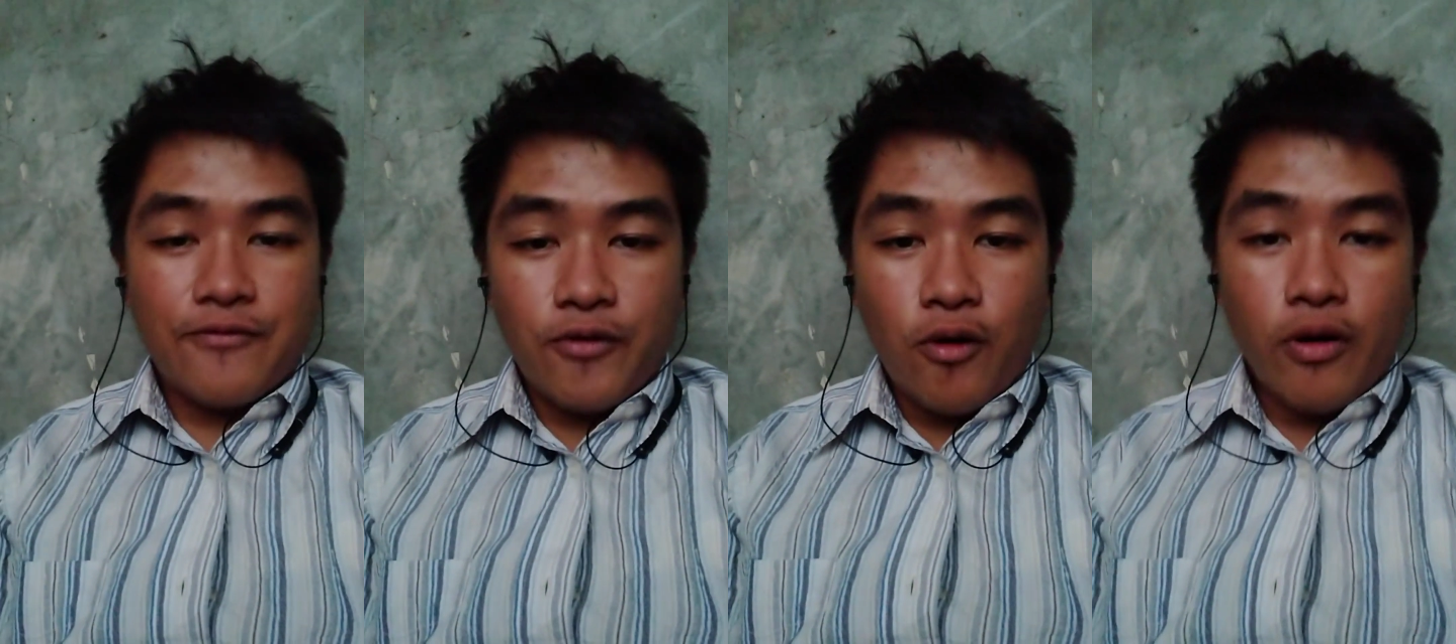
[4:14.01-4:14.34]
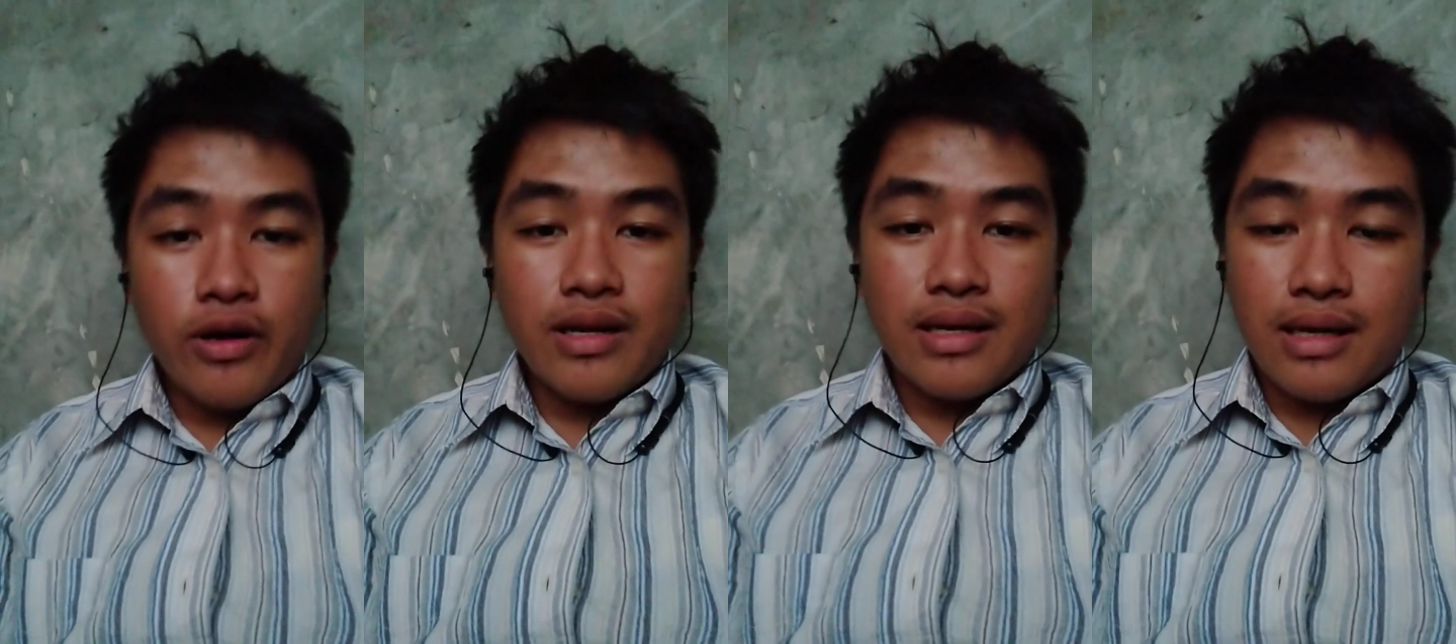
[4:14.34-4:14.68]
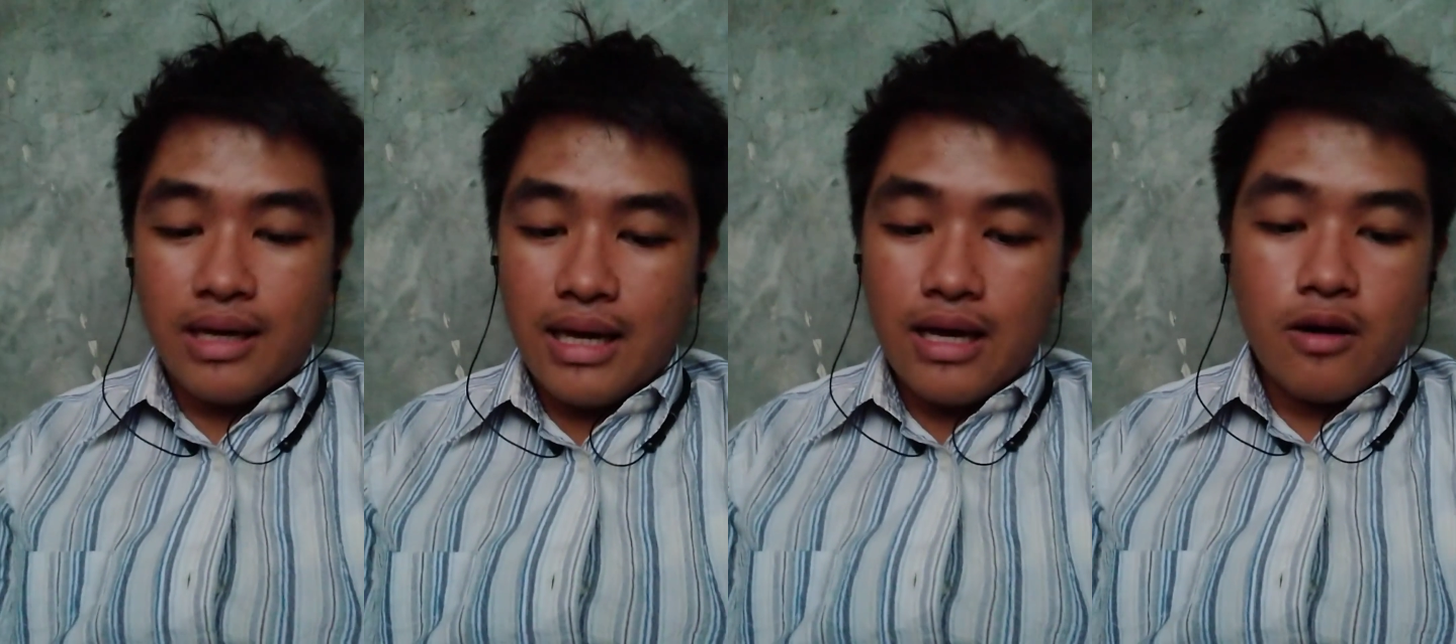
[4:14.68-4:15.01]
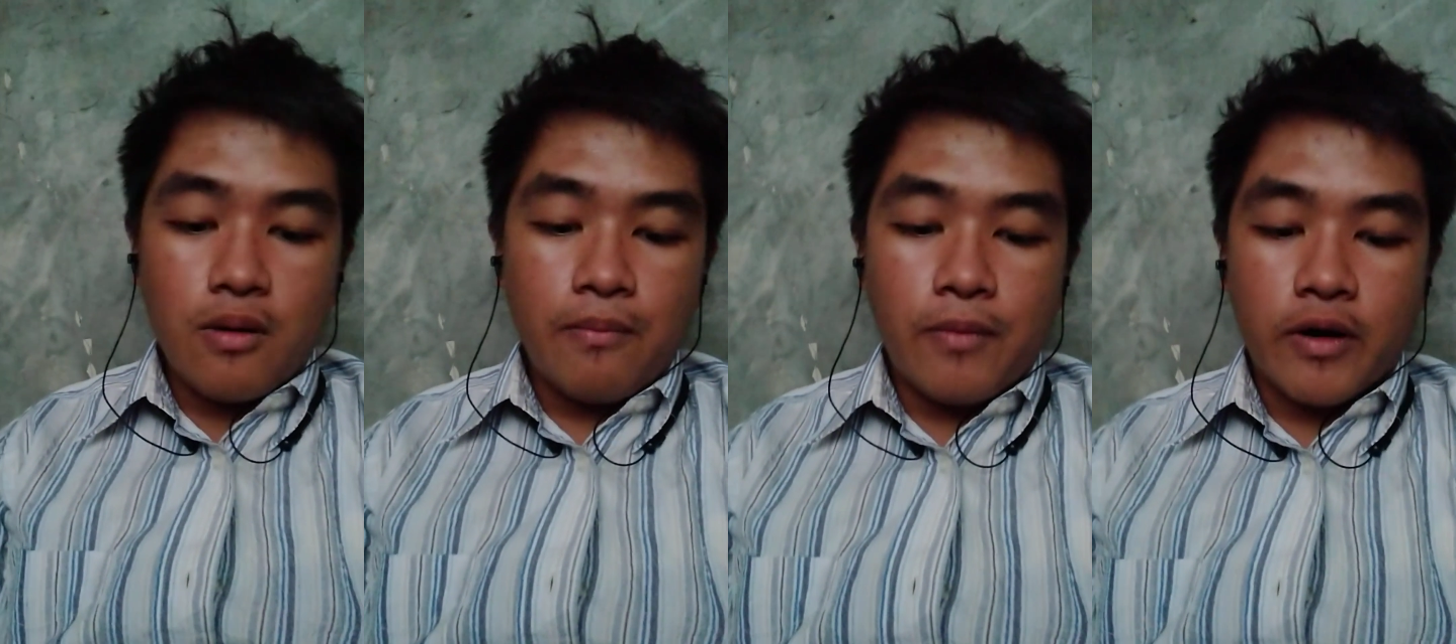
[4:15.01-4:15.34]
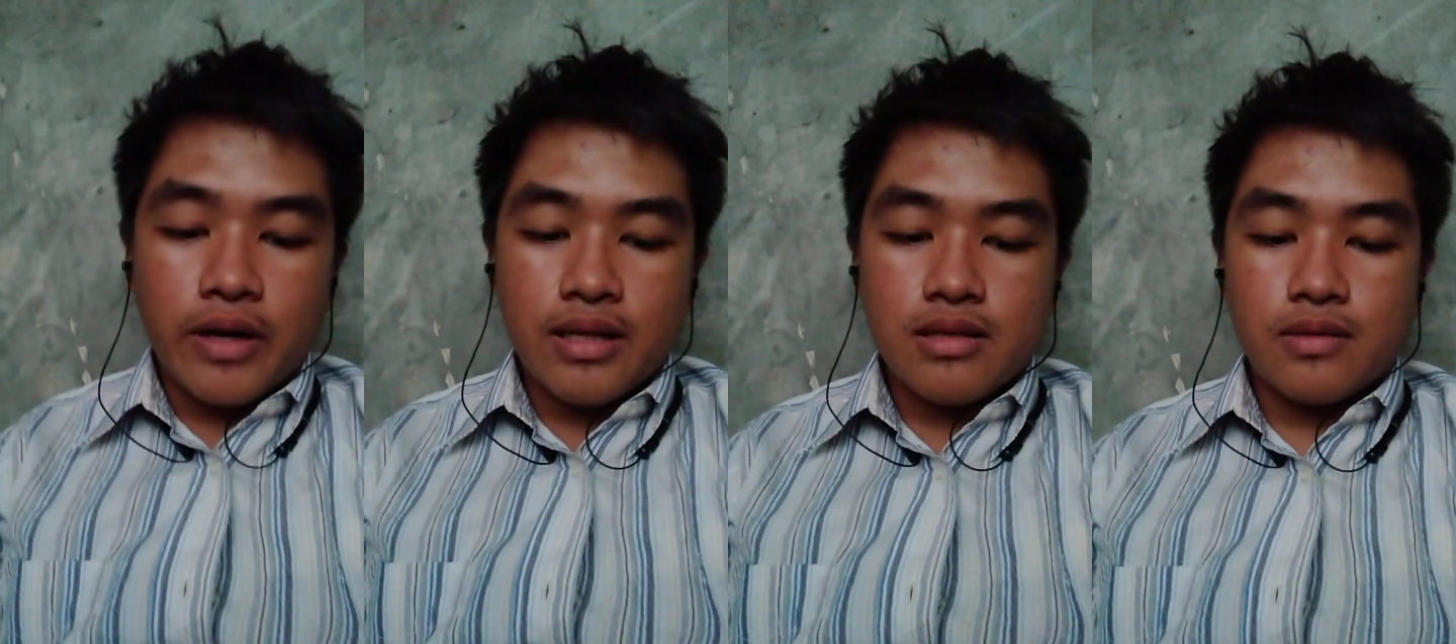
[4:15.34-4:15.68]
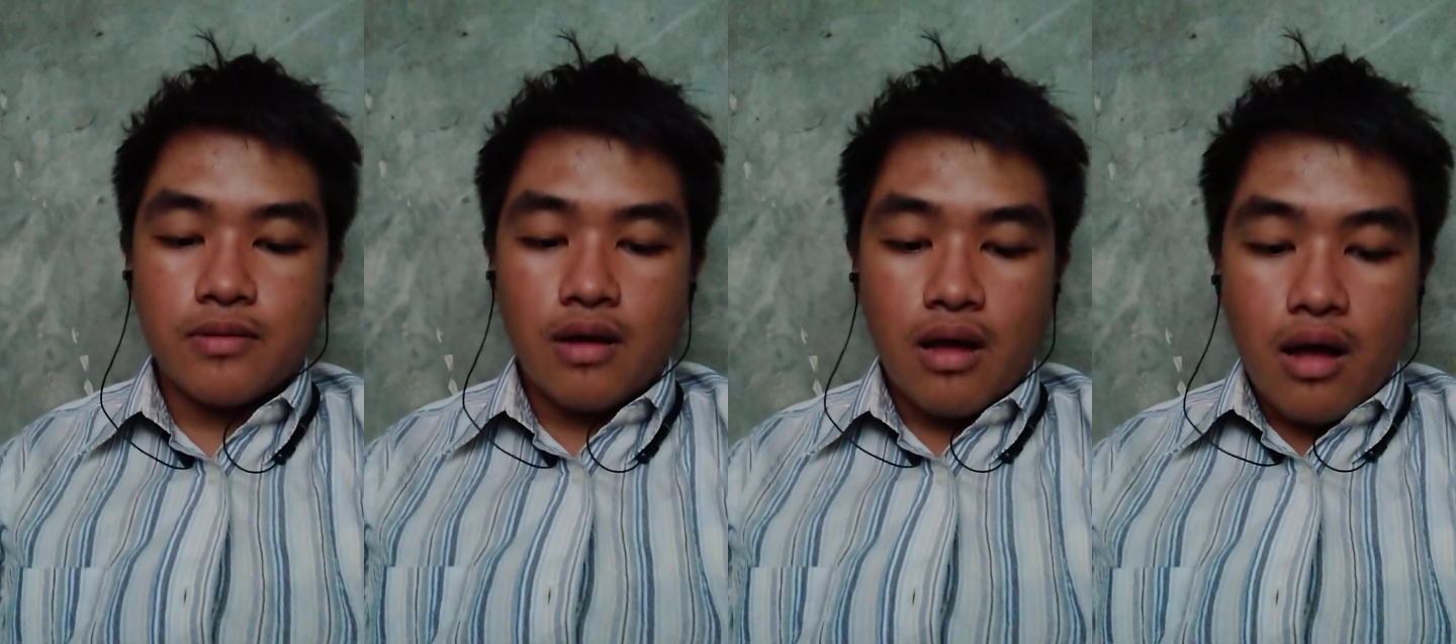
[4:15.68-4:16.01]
four key components.